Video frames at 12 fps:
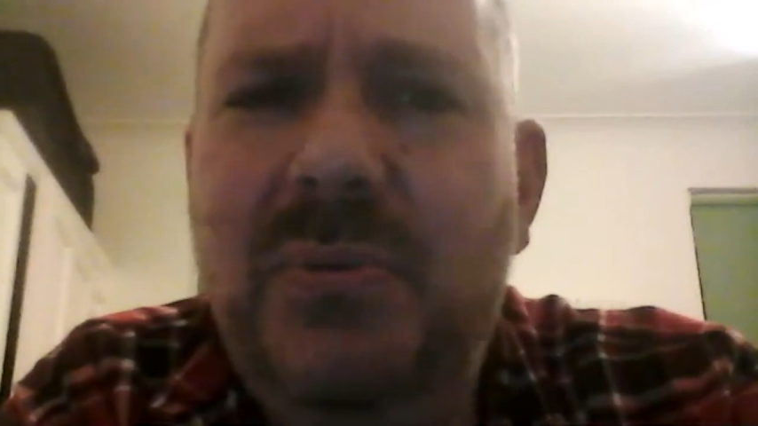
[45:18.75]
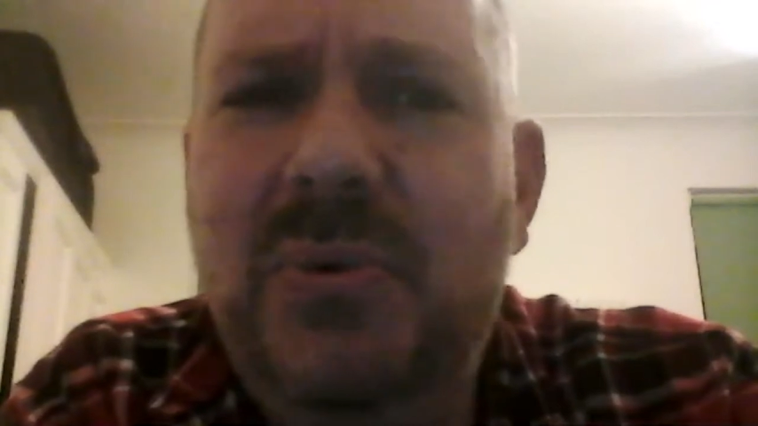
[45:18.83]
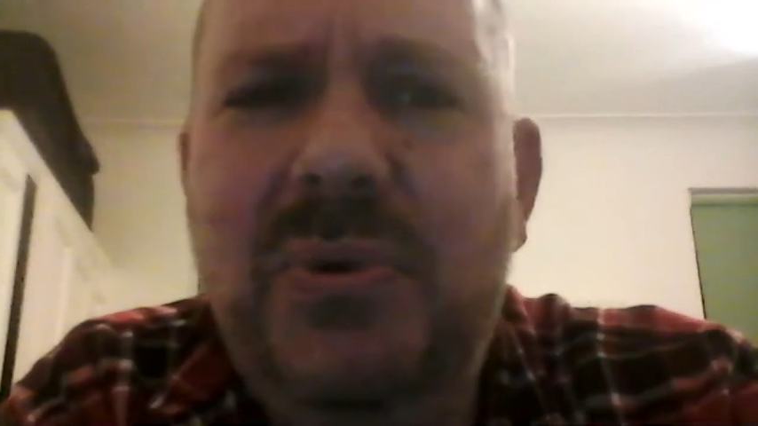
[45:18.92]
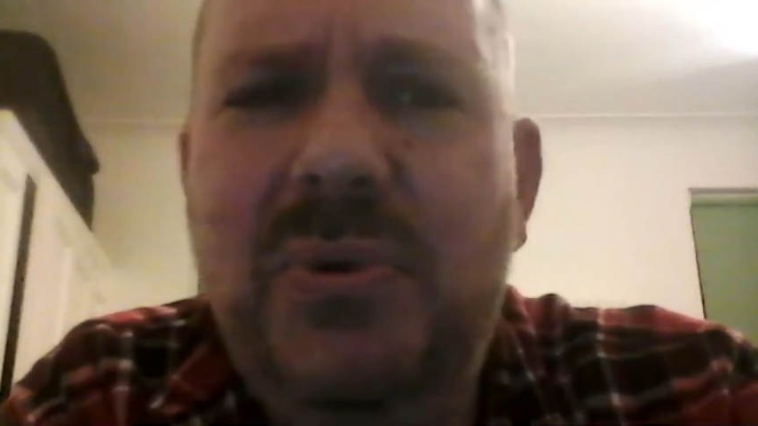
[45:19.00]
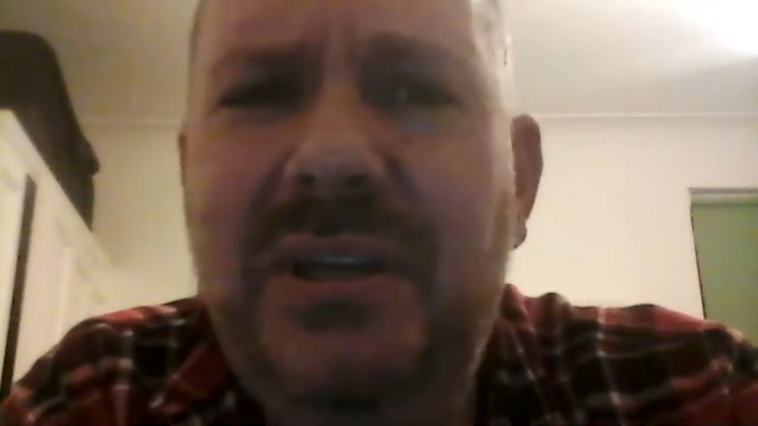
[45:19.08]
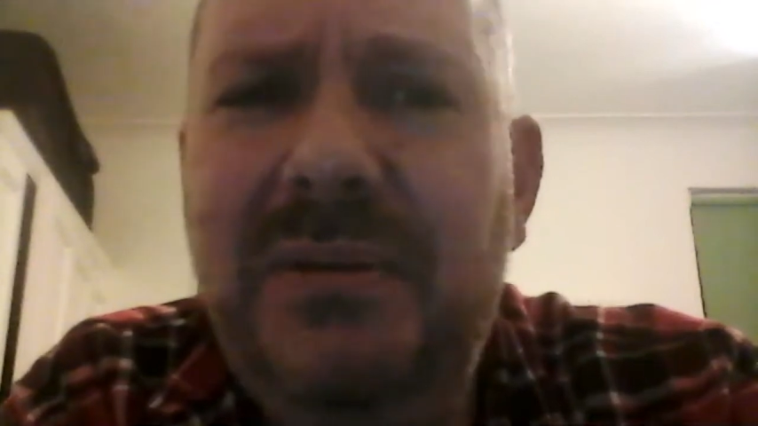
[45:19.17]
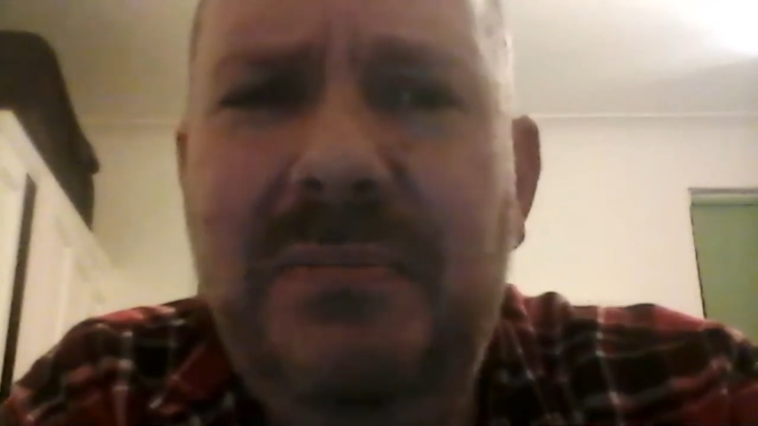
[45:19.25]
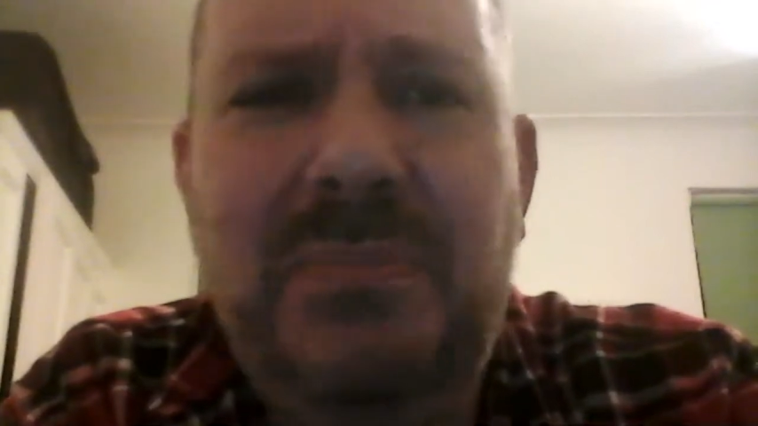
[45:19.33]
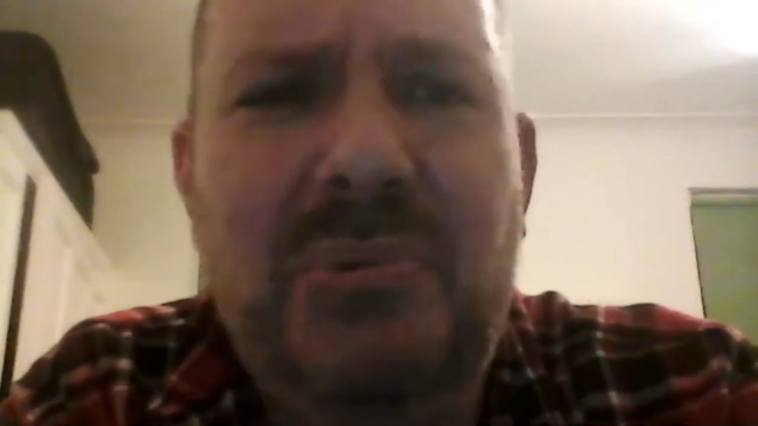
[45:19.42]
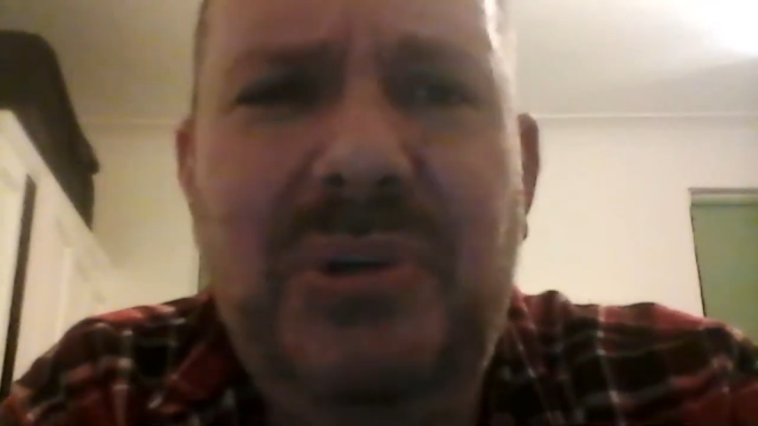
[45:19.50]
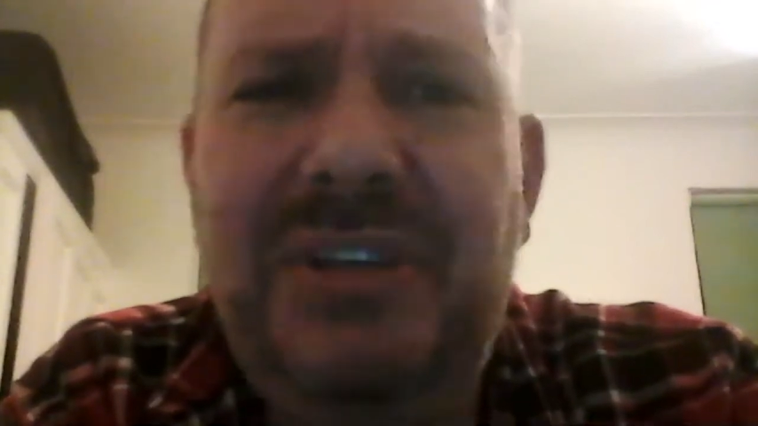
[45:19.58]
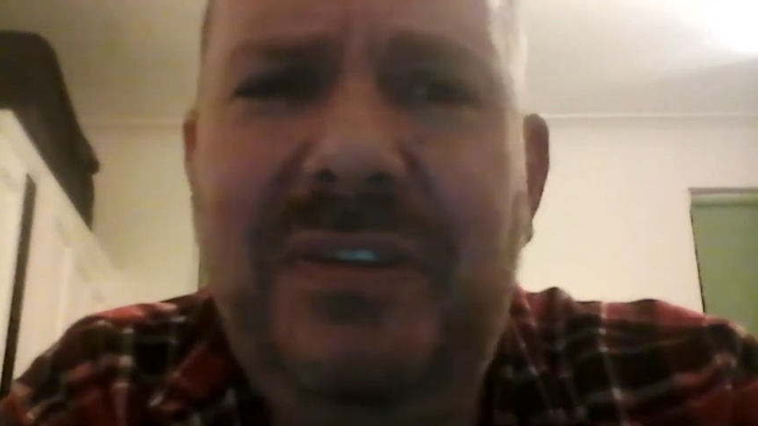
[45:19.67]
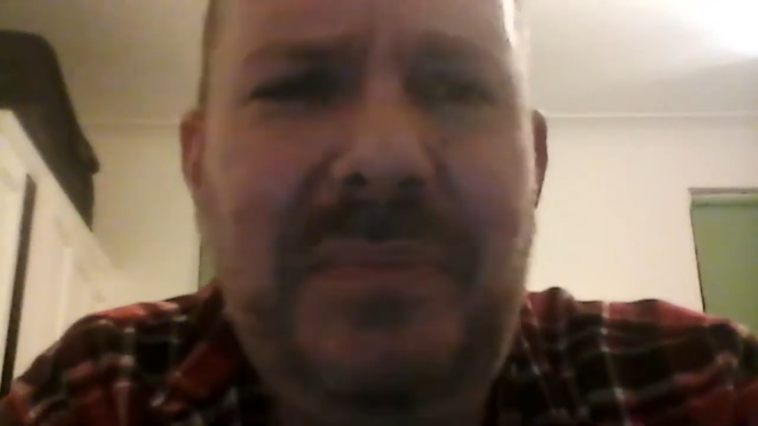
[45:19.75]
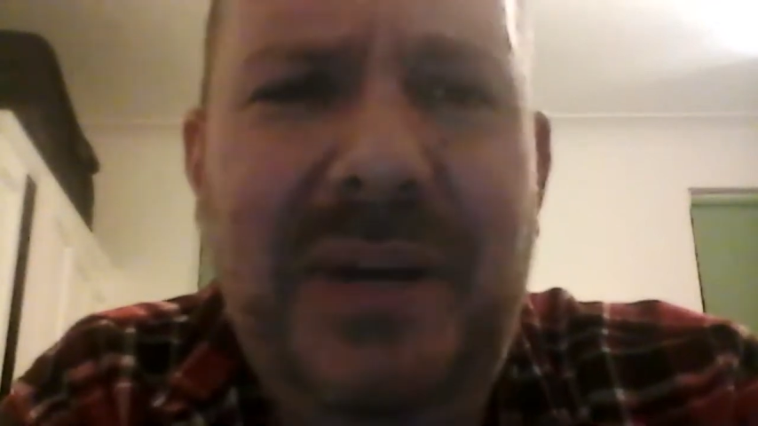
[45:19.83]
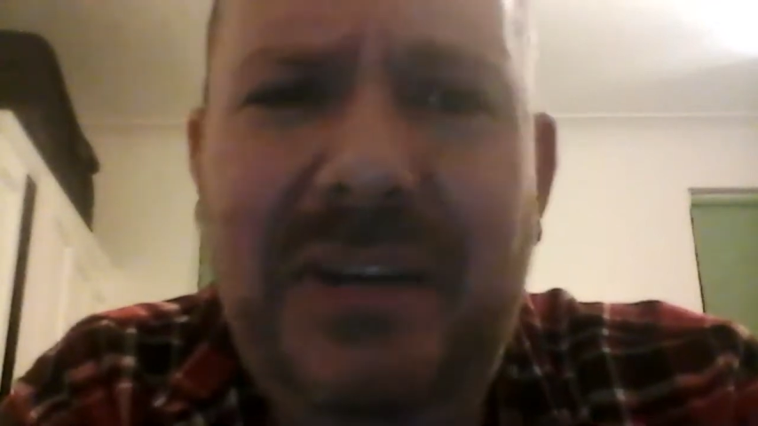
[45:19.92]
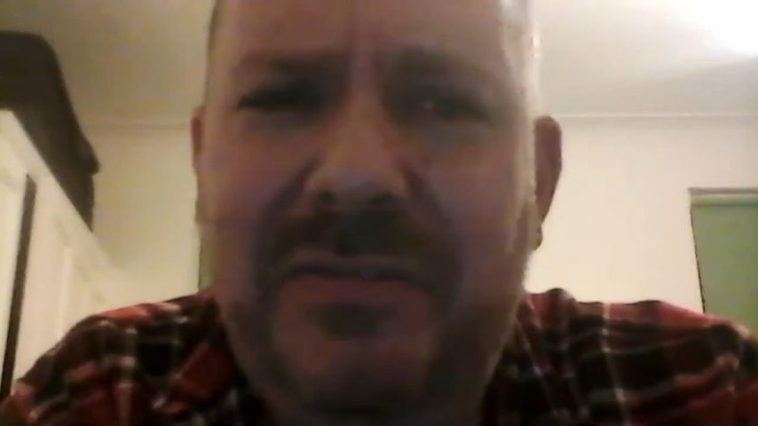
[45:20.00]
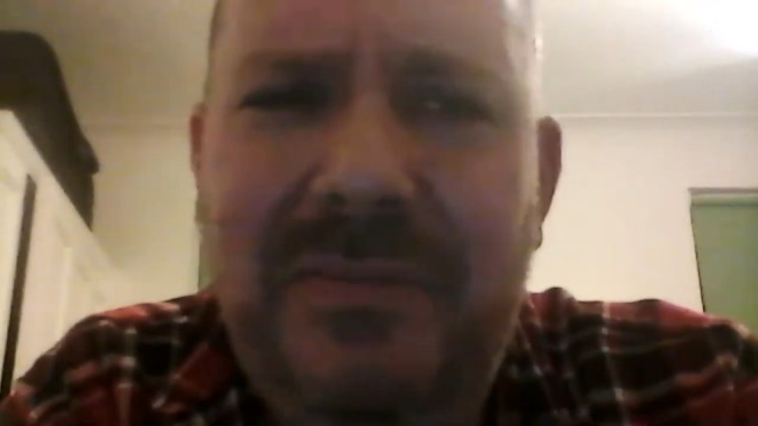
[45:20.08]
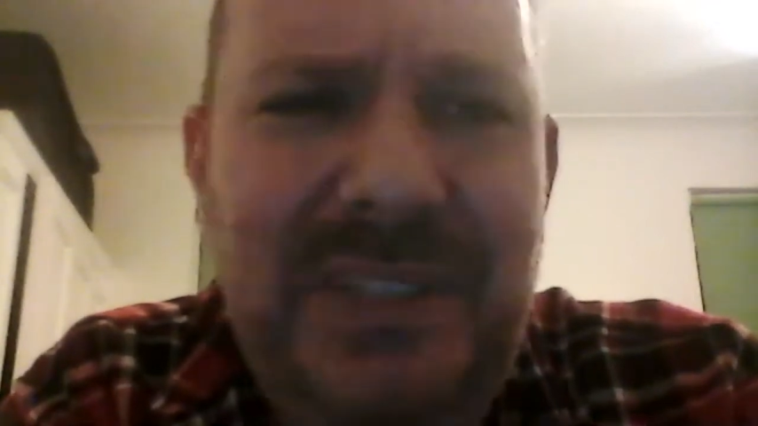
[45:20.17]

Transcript: and walking briefing pack for